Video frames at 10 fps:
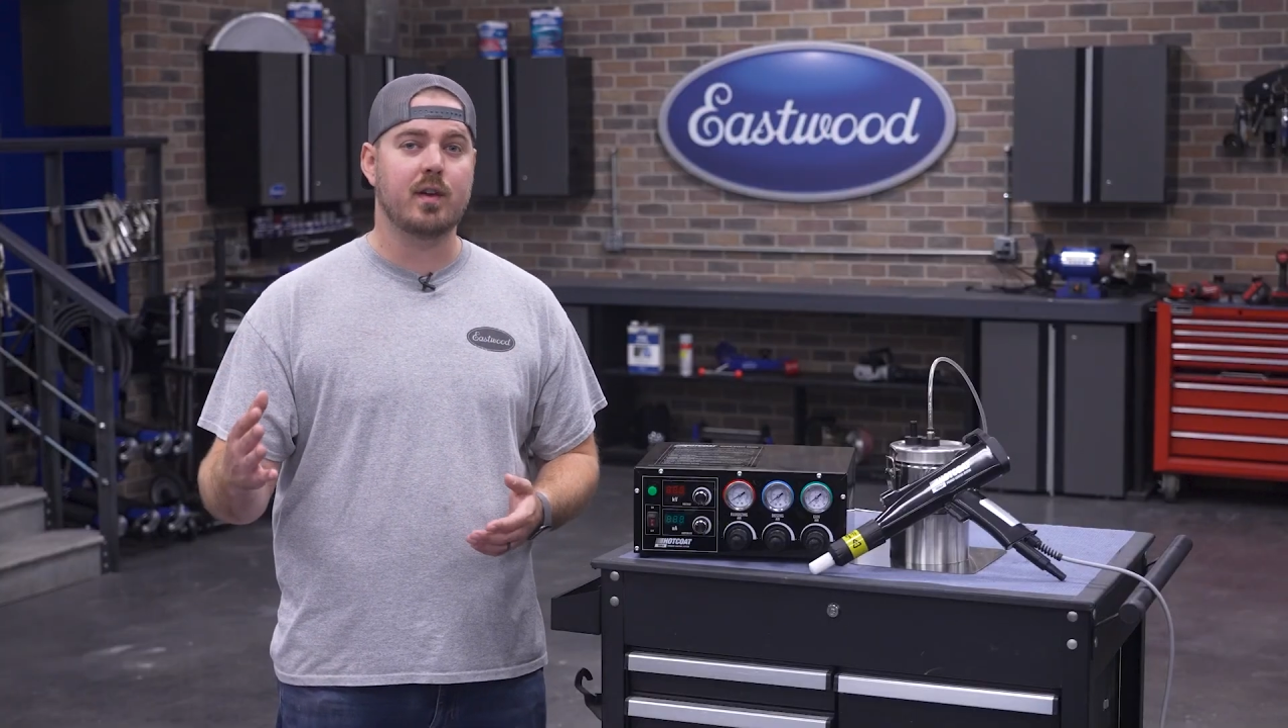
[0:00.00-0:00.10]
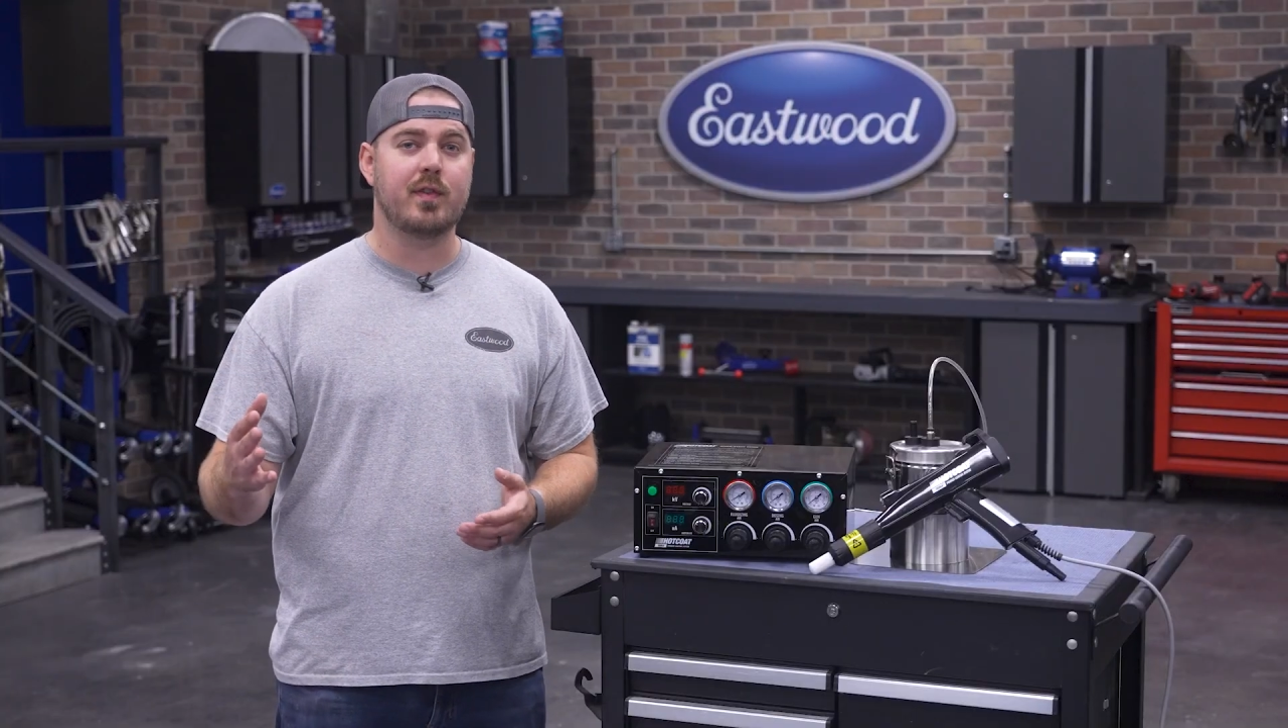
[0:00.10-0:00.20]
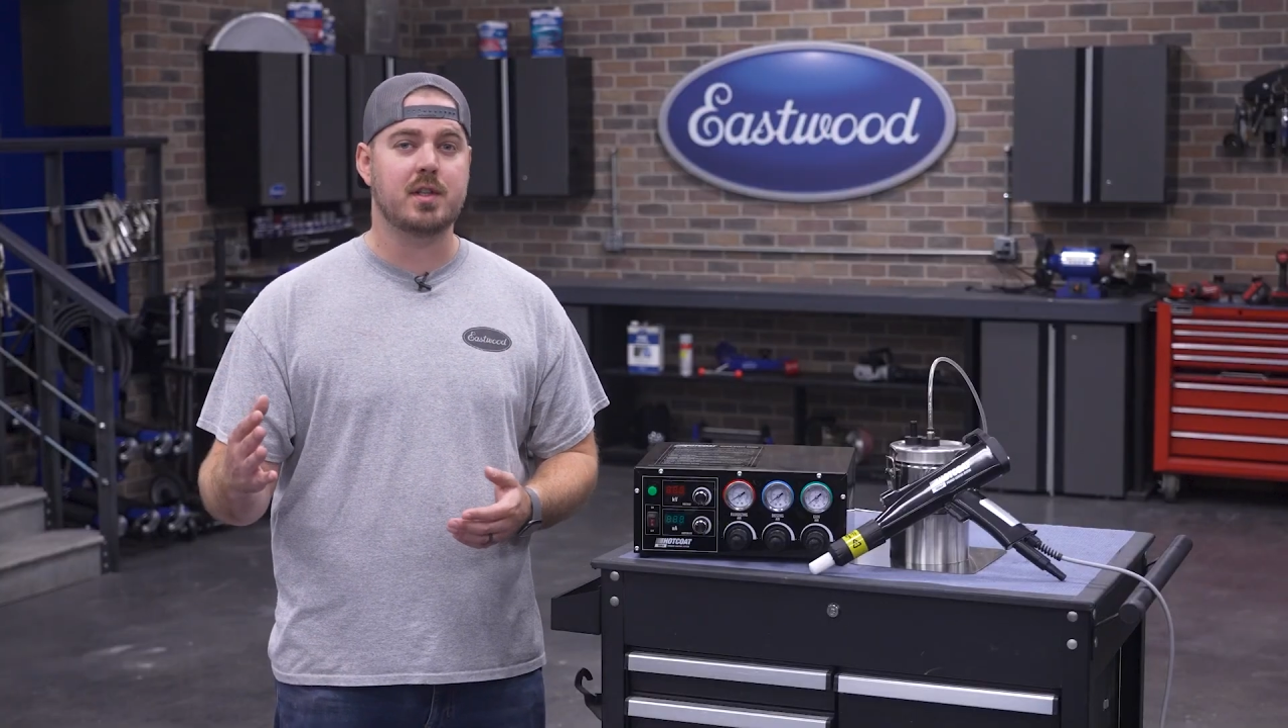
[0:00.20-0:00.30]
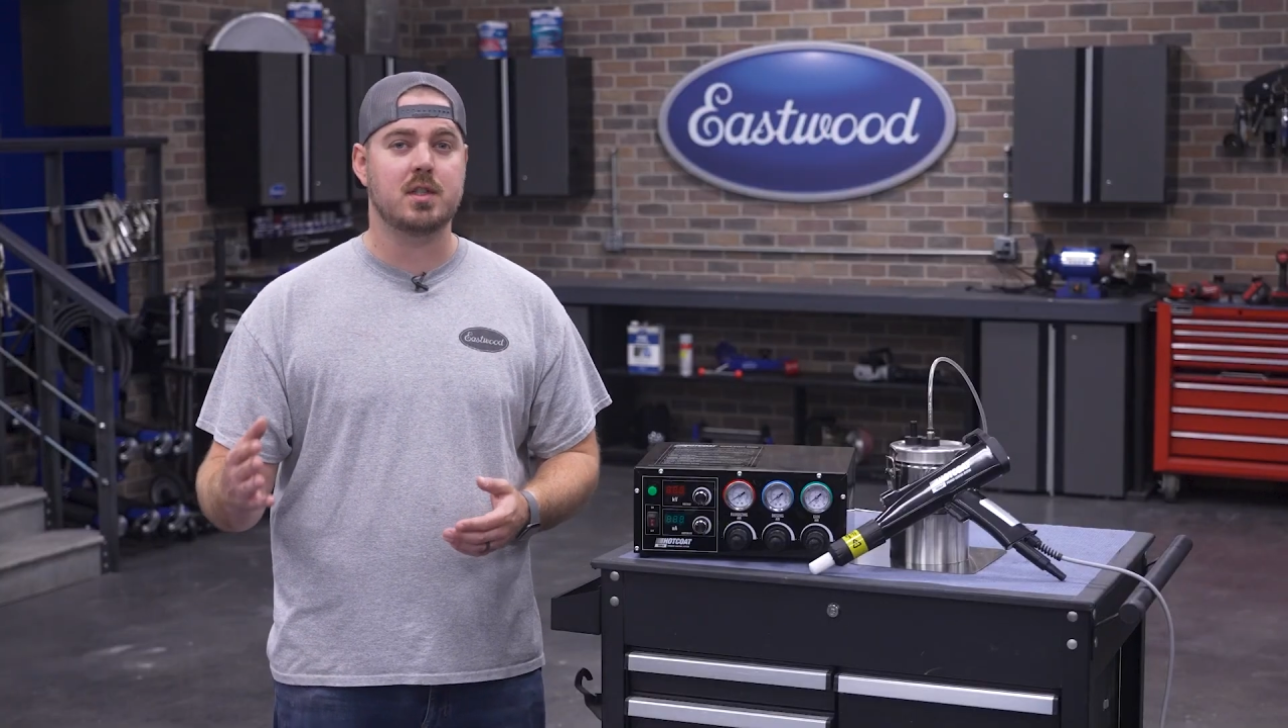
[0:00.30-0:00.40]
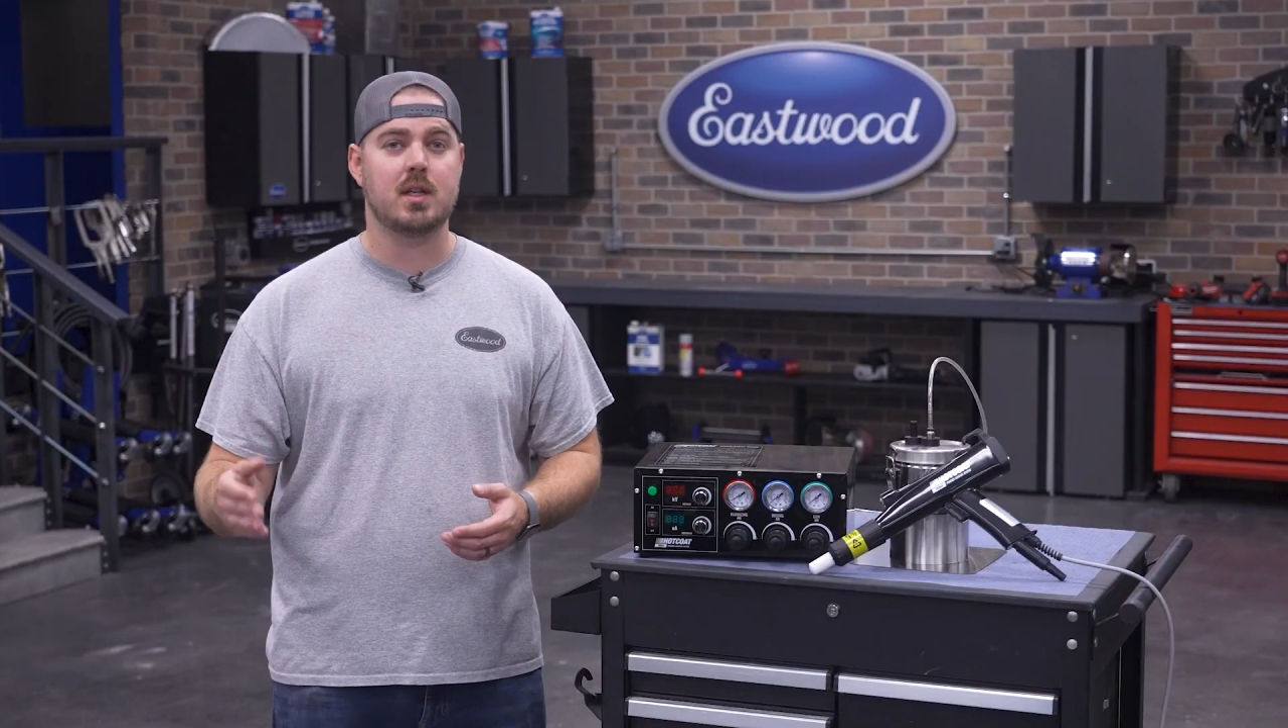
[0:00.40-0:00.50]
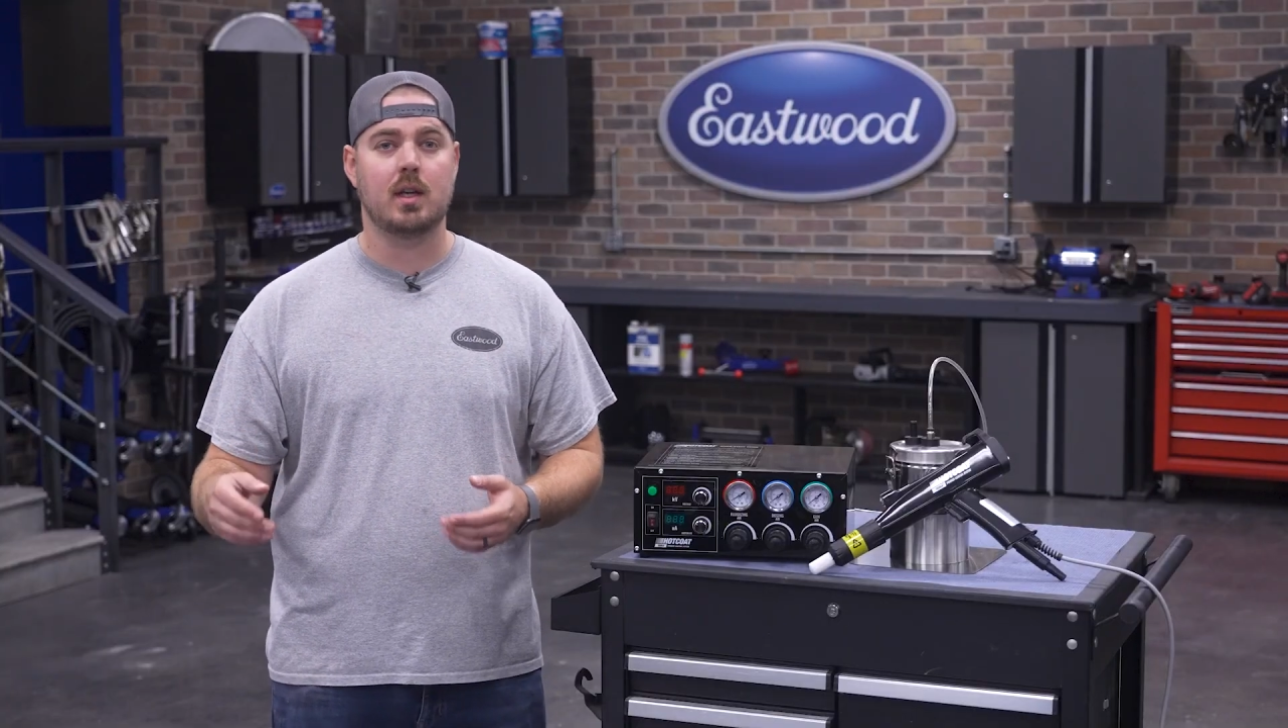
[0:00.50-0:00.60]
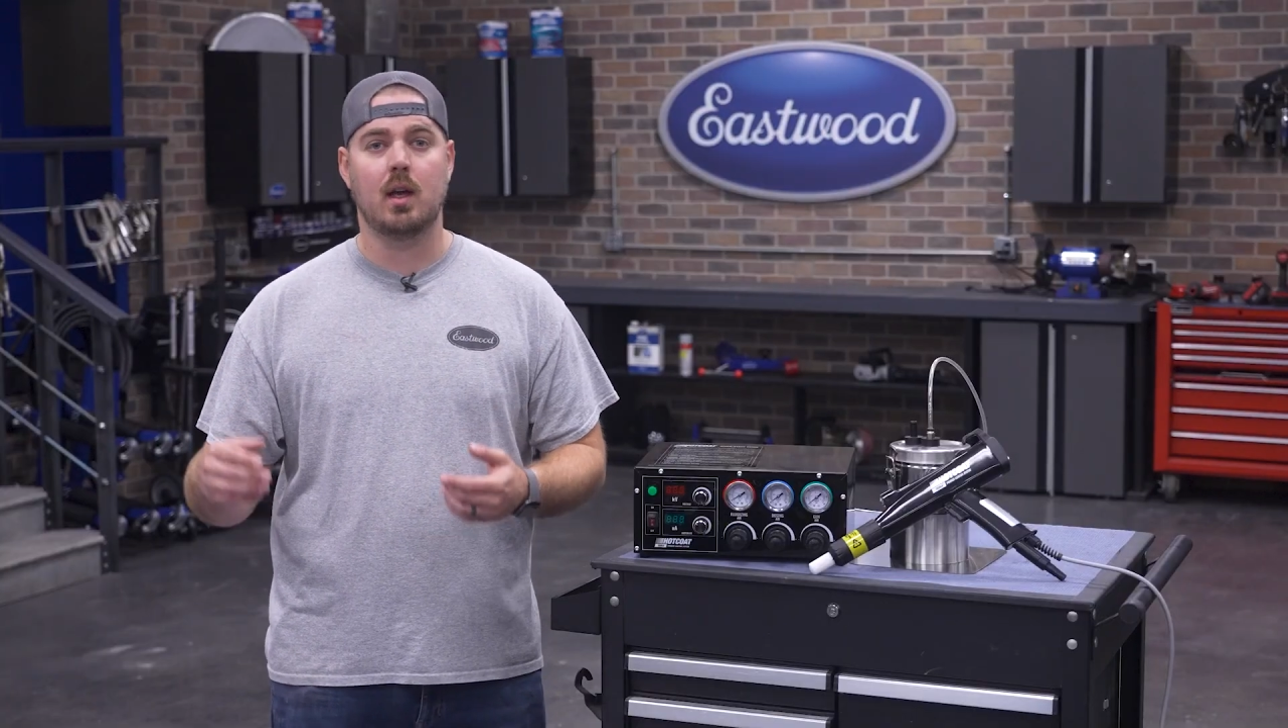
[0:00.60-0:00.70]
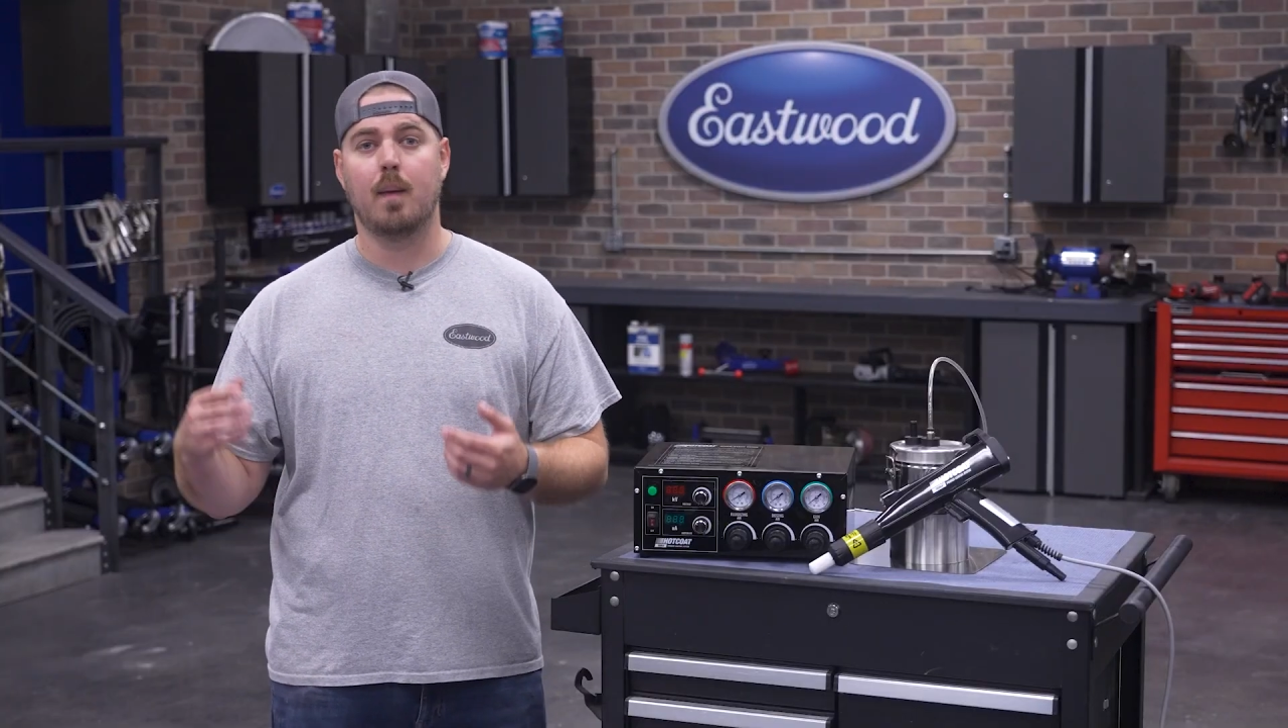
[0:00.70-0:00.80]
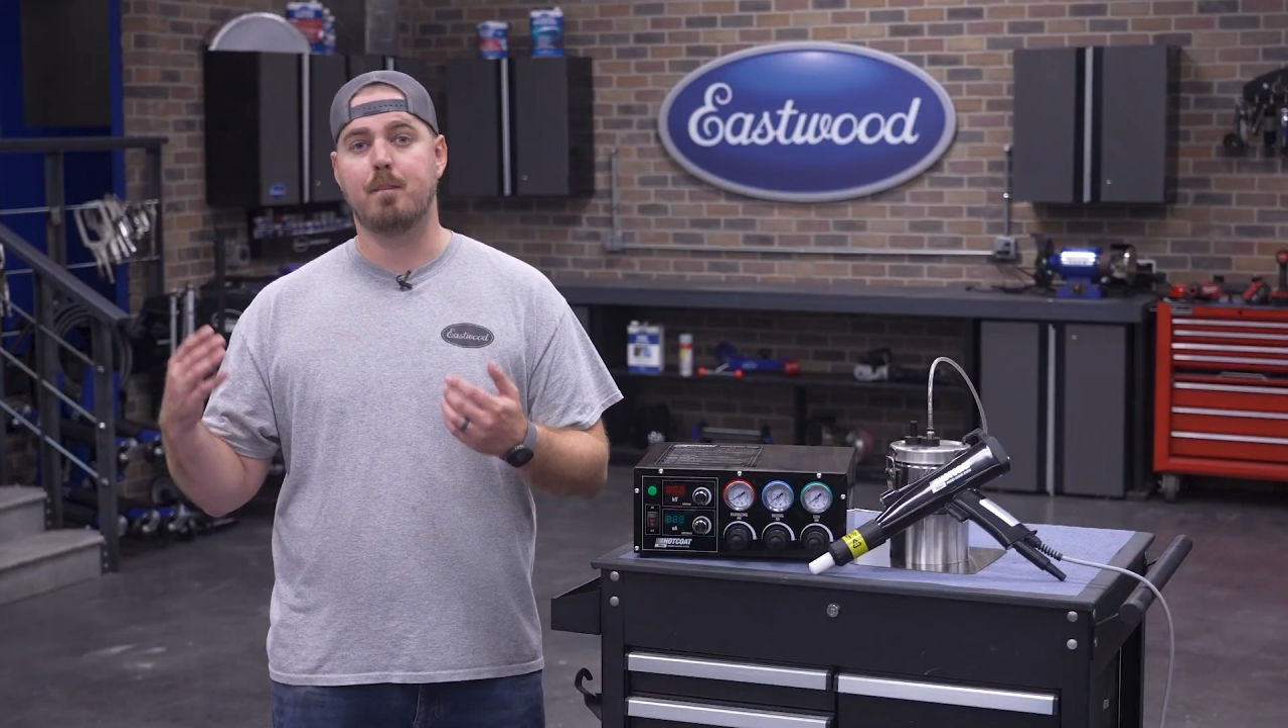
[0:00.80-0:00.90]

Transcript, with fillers: efficiency,